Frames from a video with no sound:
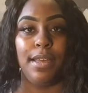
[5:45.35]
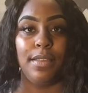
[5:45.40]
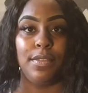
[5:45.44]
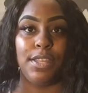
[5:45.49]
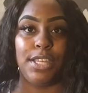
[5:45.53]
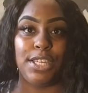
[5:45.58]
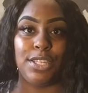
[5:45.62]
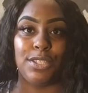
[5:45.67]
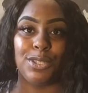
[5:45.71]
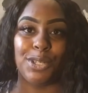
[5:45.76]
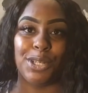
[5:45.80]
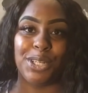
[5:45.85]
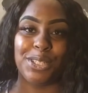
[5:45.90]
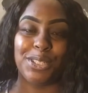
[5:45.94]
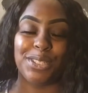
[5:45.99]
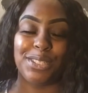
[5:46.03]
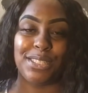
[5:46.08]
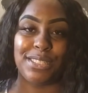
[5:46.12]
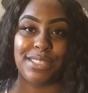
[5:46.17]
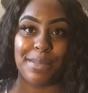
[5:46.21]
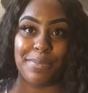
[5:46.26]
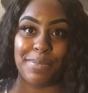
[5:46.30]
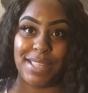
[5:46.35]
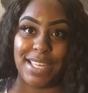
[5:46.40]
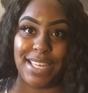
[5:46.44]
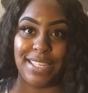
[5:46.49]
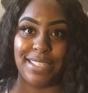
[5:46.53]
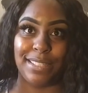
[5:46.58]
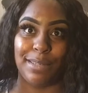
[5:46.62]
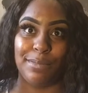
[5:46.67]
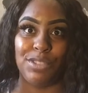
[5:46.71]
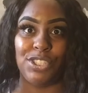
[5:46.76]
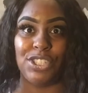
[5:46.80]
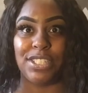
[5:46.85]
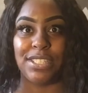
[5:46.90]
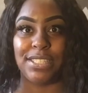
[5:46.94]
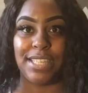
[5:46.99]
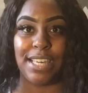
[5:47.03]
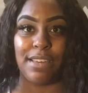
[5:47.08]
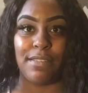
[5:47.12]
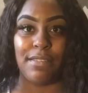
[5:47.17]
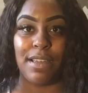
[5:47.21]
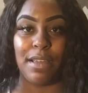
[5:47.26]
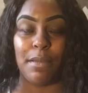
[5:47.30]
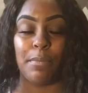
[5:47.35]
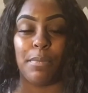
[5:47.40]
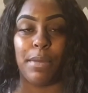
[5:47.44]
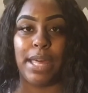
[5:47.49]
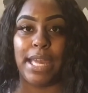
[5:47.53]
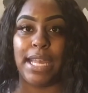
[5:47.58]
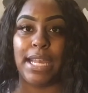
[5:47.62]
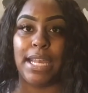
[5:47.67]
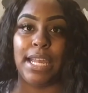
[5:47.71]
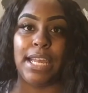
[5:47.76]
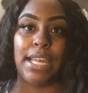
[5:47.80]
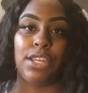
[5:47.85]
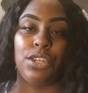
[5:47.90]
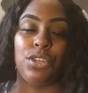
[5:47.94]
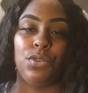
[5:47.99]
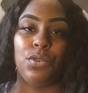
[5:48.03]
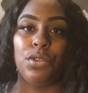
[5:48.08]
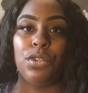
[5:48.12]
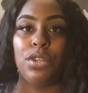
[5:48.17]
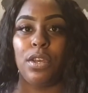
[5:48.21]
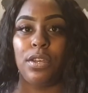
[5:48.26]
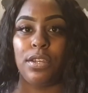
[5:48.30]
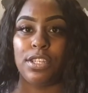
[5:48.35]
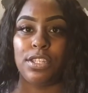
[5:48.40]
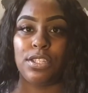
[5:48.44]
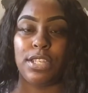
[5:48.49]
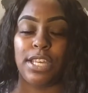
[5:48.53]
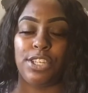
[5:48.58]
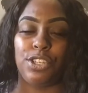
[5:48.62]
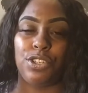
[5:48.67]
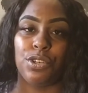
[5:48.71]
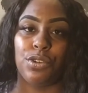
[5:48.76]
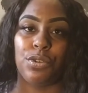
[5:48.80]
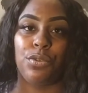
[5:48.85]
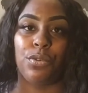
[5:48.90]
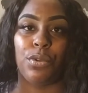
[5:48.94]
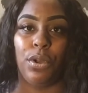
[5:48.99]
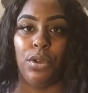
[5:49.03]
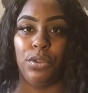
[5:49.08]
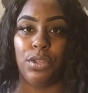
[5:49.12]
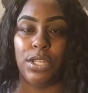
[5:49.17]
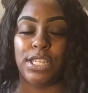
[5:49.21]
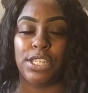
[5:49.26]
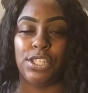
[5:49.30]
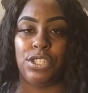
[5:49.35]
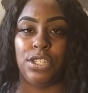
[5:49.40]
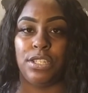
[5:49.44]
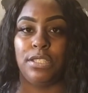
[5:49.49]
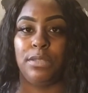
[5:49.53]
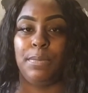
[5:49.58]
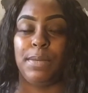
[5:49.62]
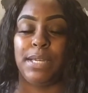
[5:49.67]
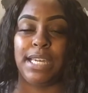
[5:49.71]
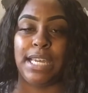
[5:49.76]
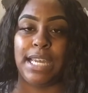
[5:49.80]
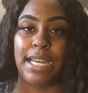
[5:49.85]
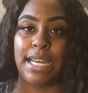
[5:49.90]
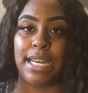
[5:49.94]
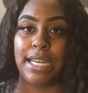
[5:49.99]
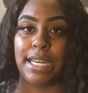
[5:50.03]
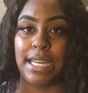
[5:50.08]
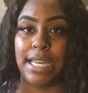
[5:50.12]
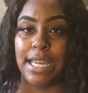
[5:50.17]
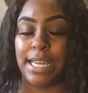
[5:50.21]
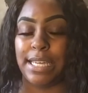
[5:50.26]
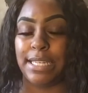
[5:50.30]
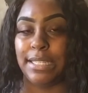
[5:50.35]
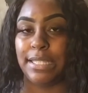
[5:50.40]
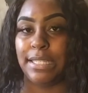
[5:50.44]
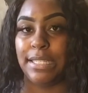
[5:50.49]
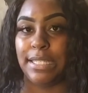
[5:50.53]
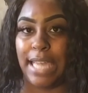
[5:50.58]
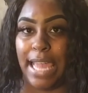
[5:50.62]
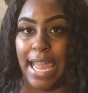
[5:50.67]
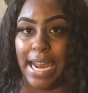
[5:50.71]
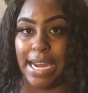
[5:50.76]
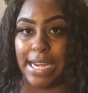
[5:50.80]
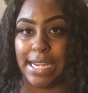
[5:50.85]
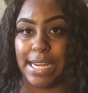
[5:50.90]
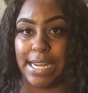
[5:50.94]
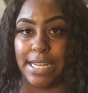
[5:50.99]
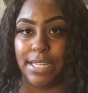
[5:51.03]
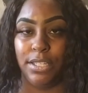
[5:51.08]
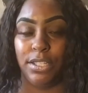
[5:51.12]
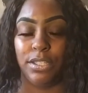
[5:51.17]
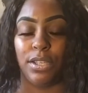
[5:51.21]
These are some things I'm just giving, but you'll notice that your growth is just beginning to get stagnant.